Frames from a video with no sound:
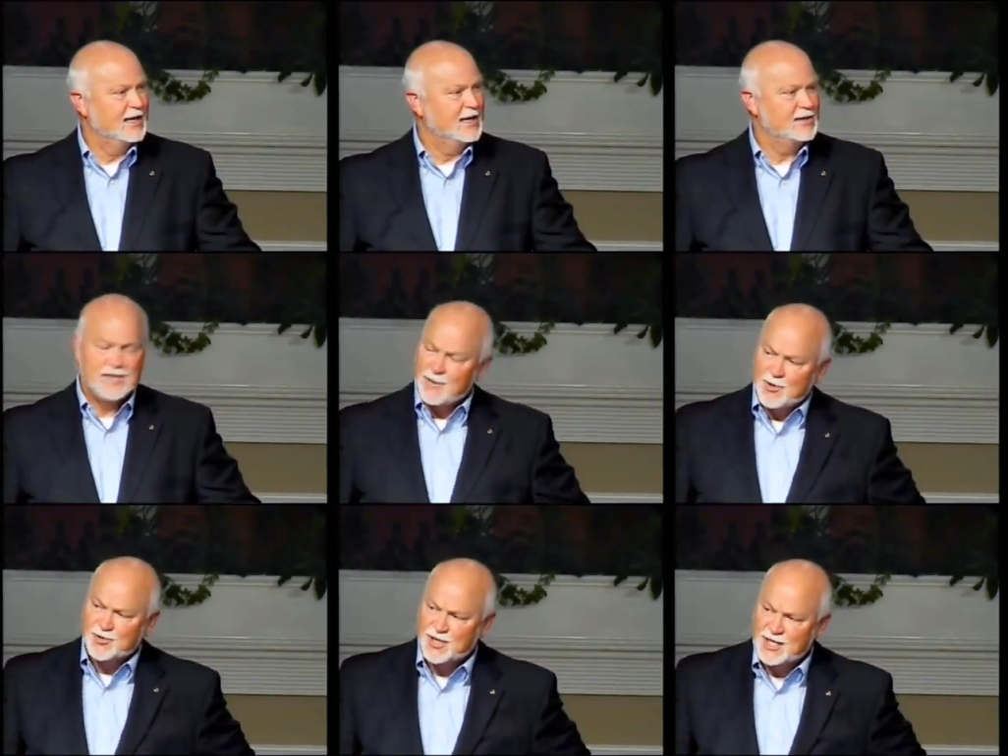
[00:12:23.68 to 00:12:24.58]

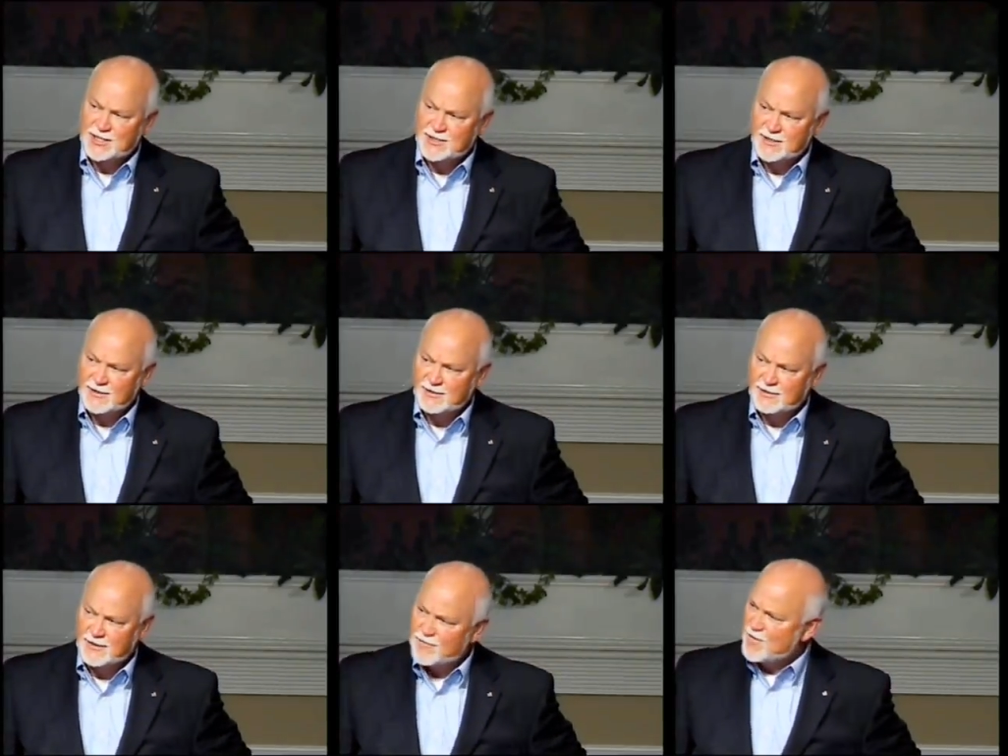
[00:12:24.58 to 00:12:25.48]
Samuel says,
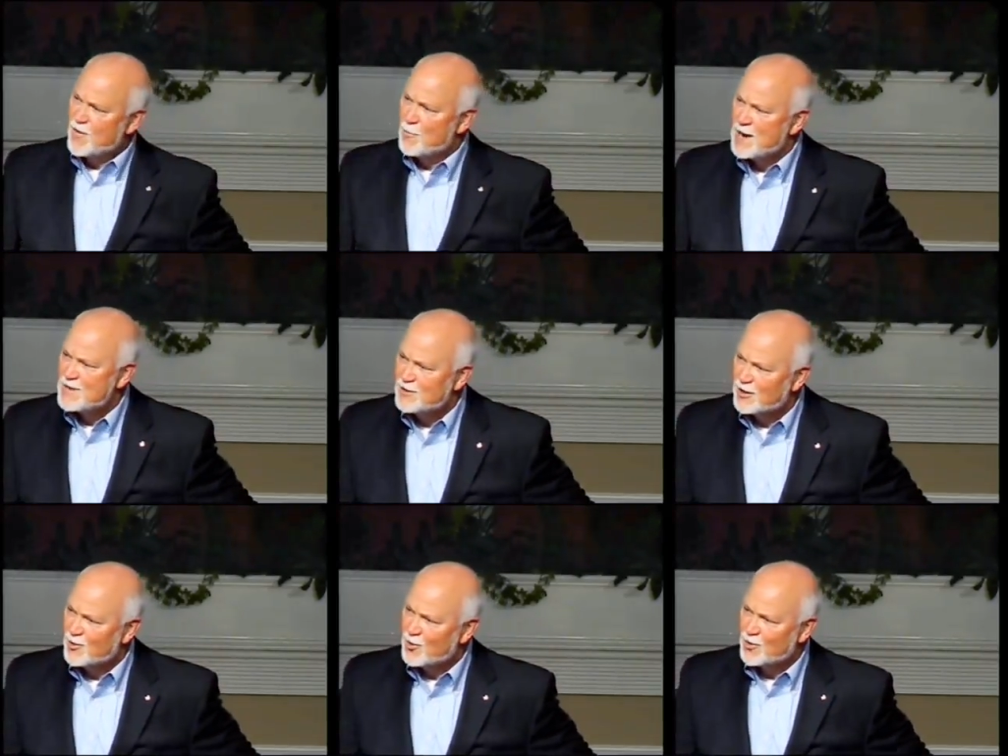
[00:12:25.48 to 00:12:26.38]
If you've obeyed the
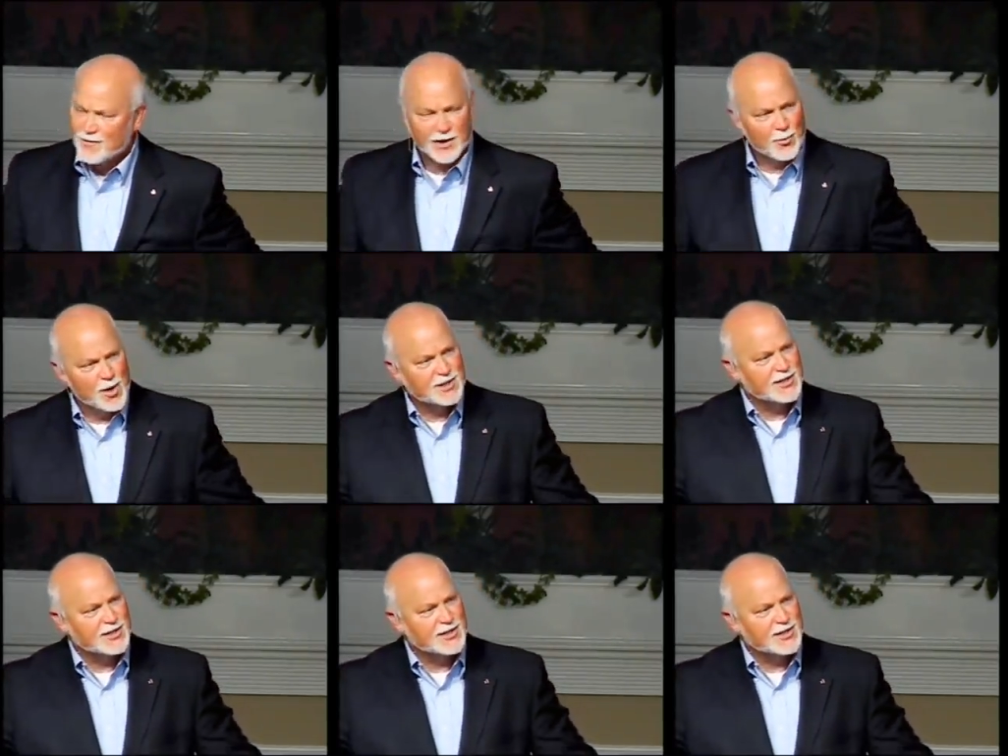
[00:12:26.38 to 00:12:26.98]
Lord, then what's